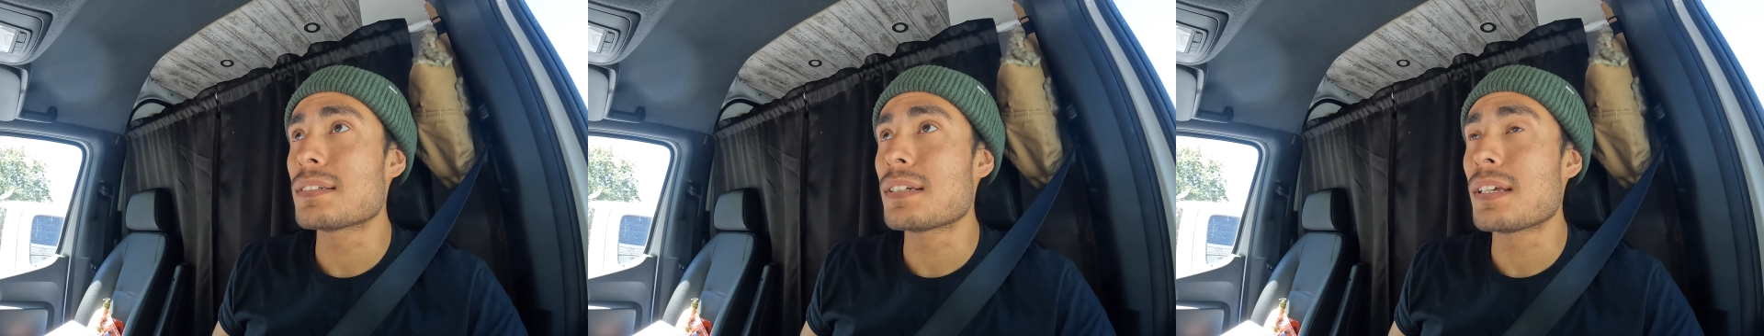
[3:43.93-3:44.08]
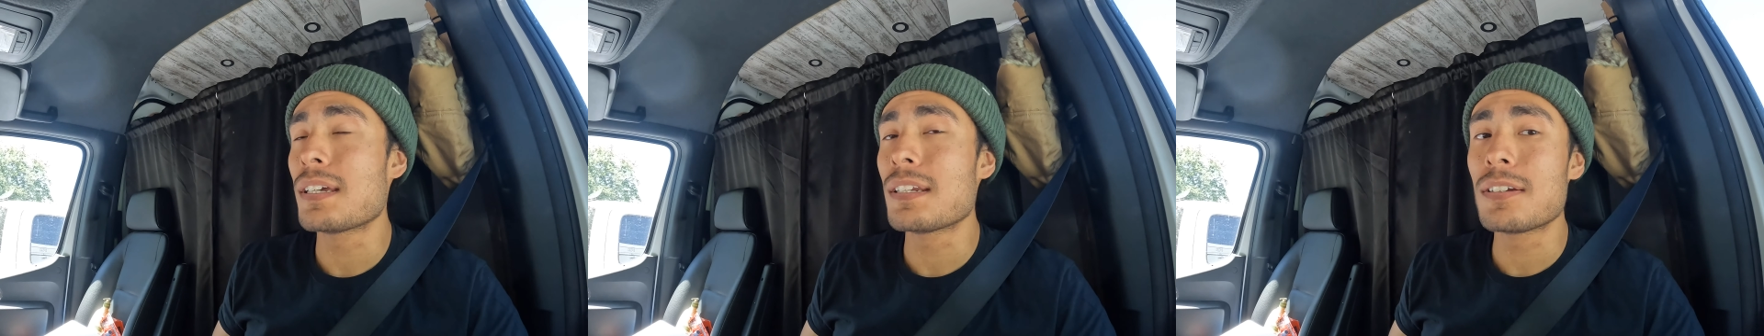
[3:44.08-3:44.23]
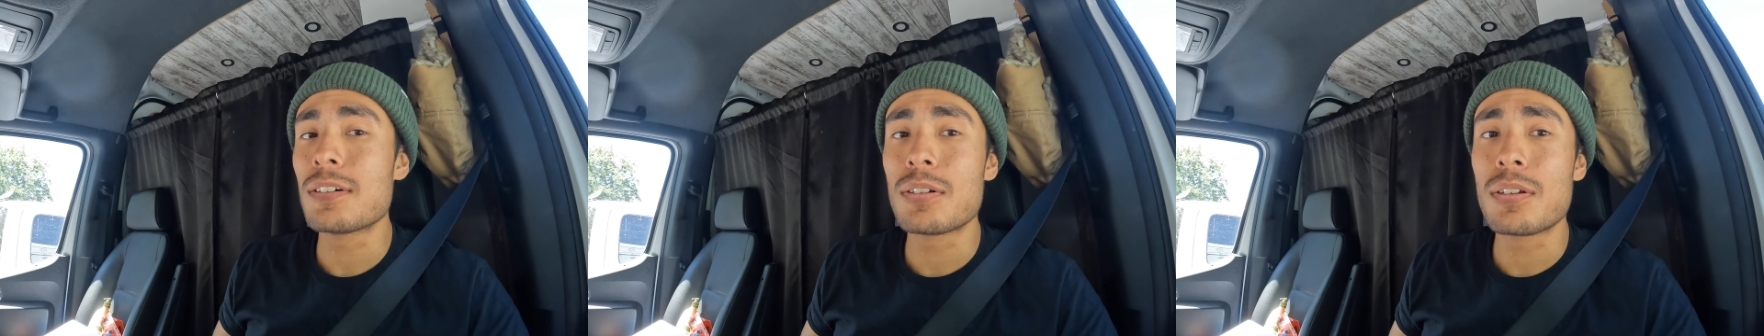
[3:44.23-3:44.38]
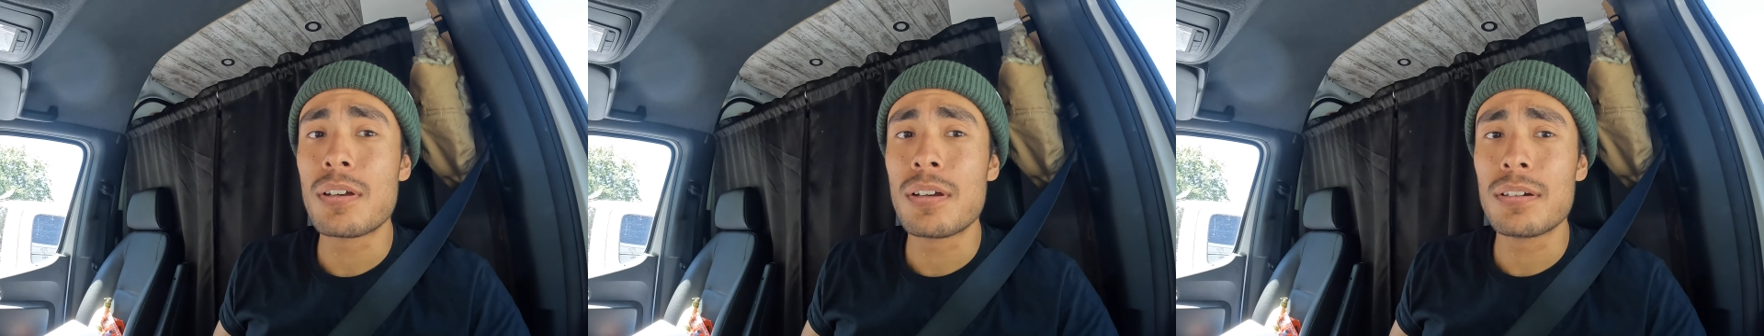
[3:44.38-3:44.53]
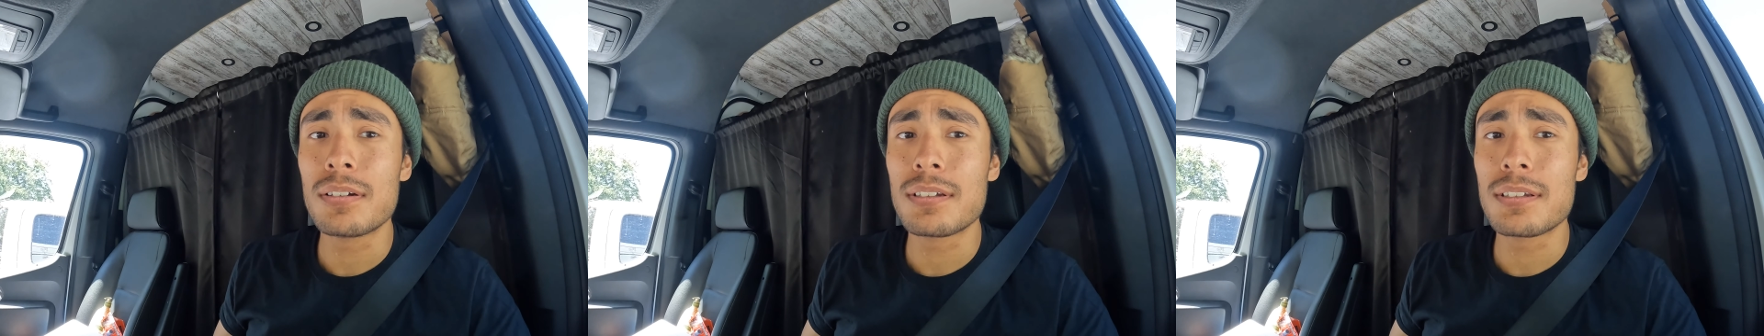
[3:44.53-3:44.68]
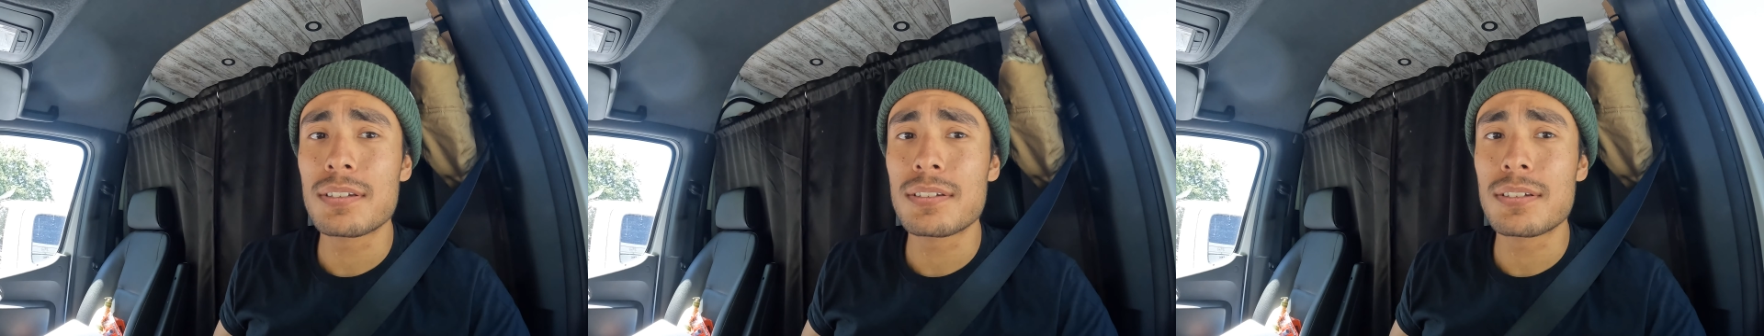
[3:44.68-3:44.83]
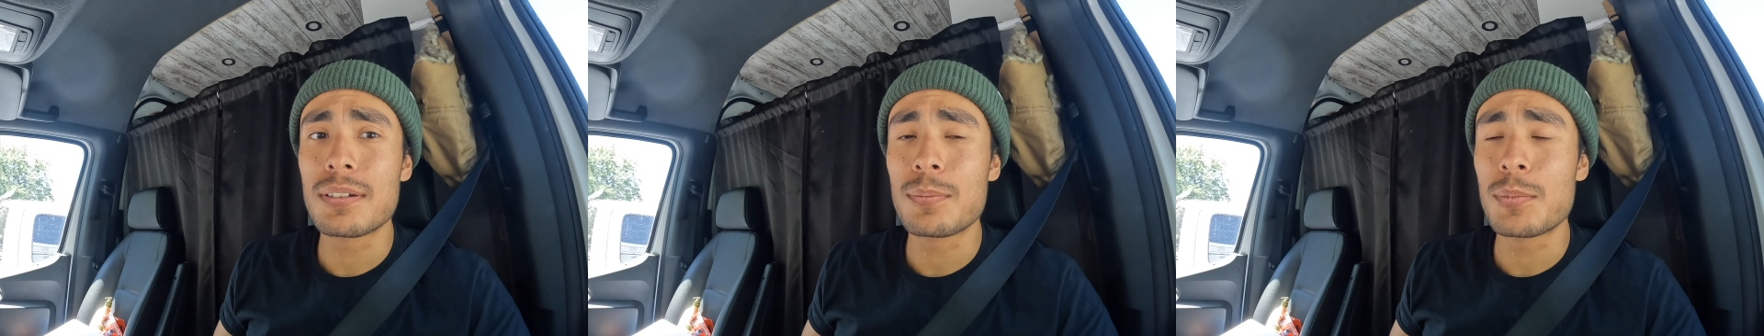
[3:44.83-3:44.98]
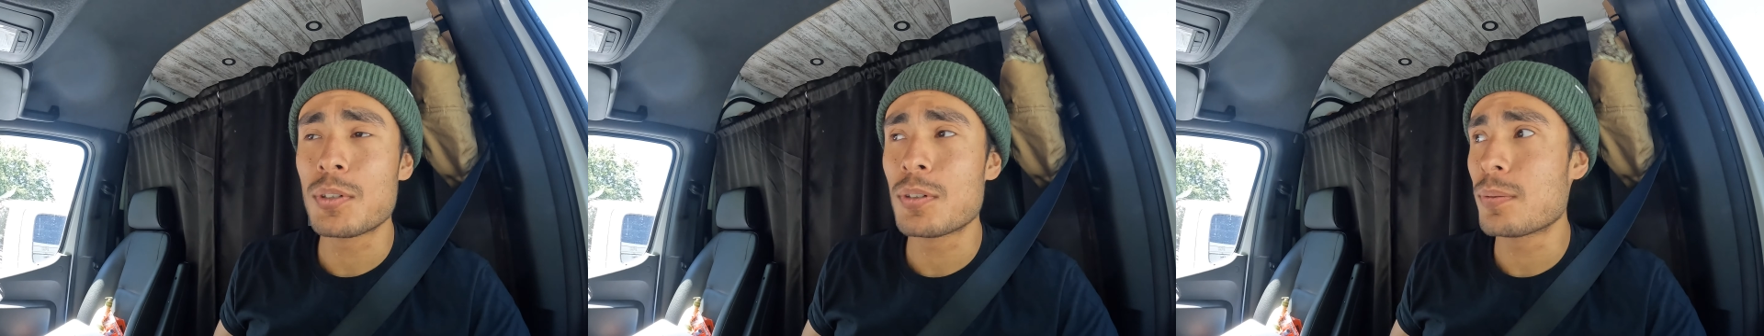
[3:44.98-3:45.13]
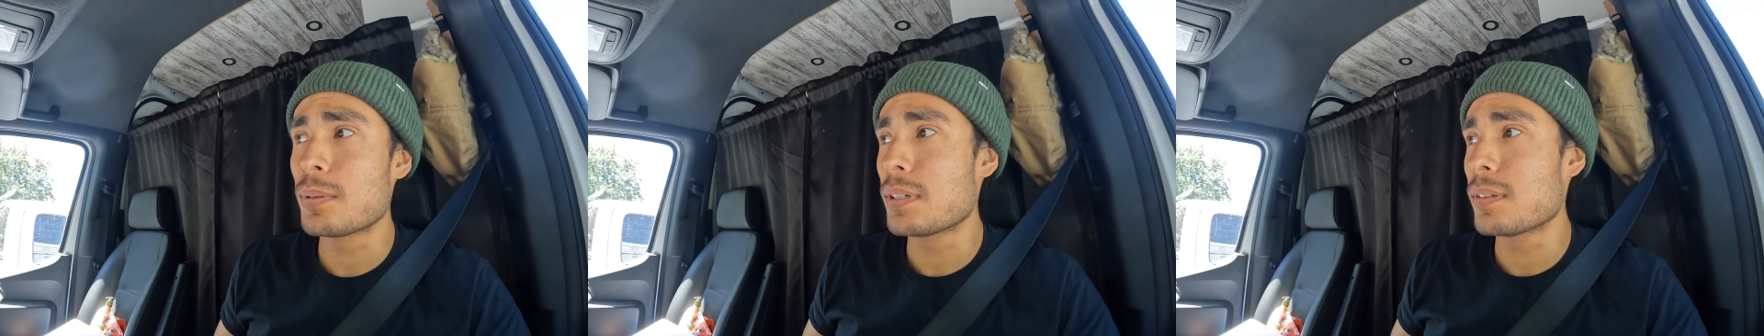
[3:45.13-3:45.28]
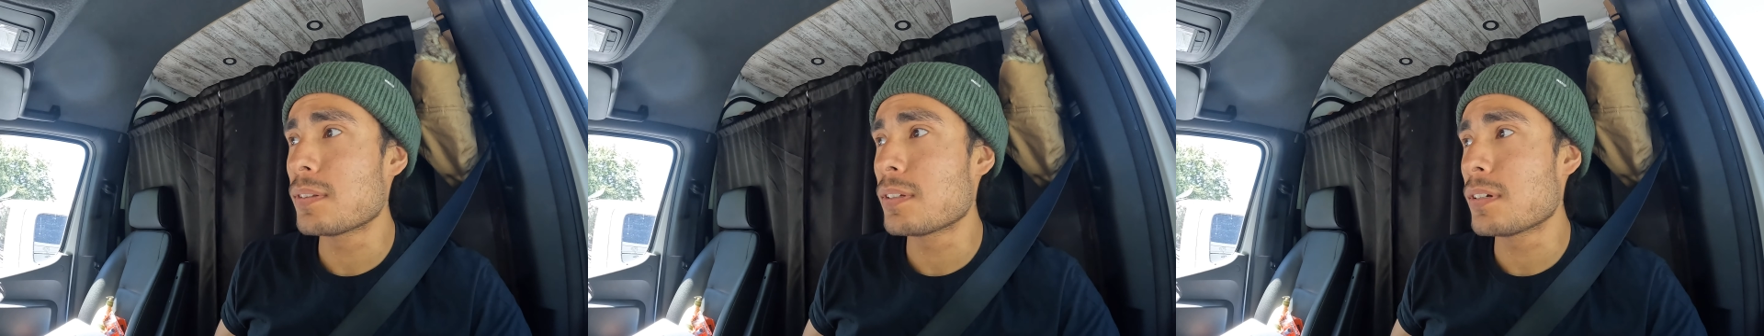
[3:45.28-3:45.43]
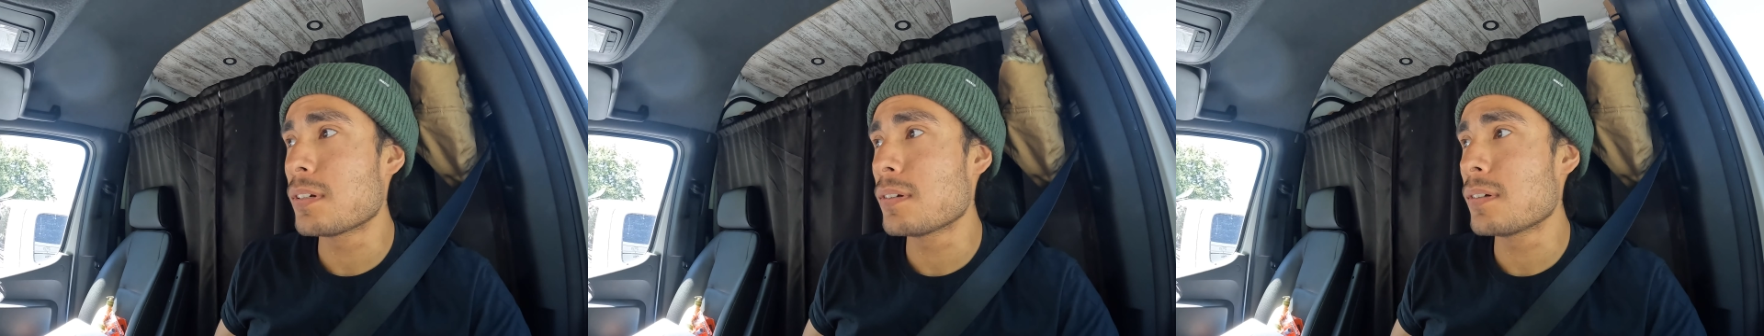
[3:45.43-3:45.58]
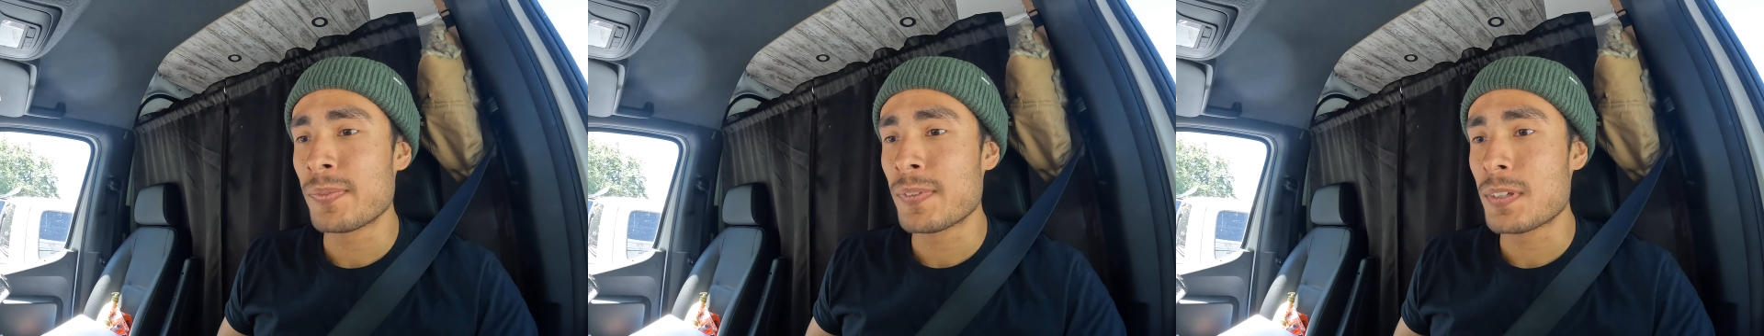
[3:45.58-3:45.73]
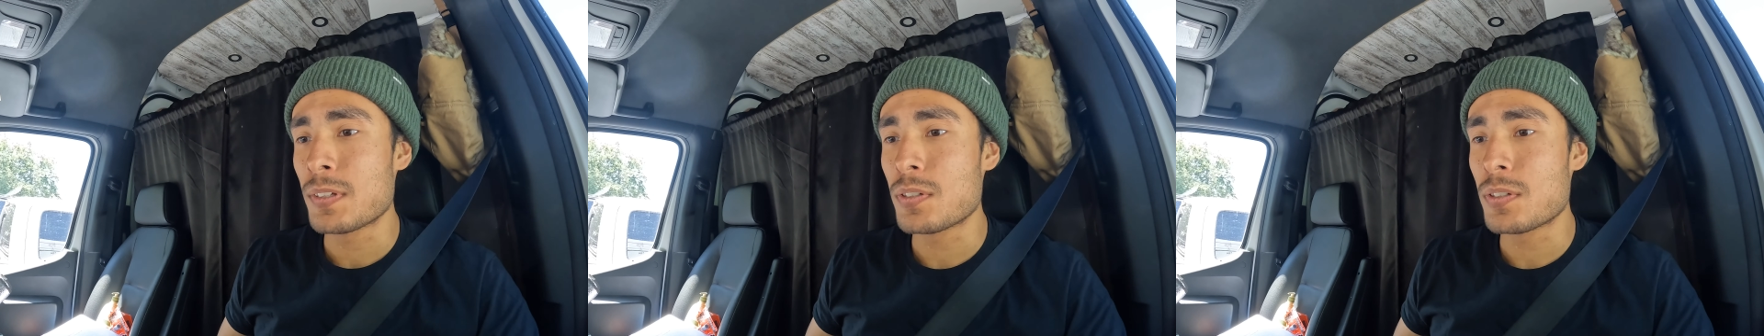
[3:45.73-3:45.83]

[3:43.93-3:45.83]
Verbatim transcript: 9 o'clock, somewhere around there.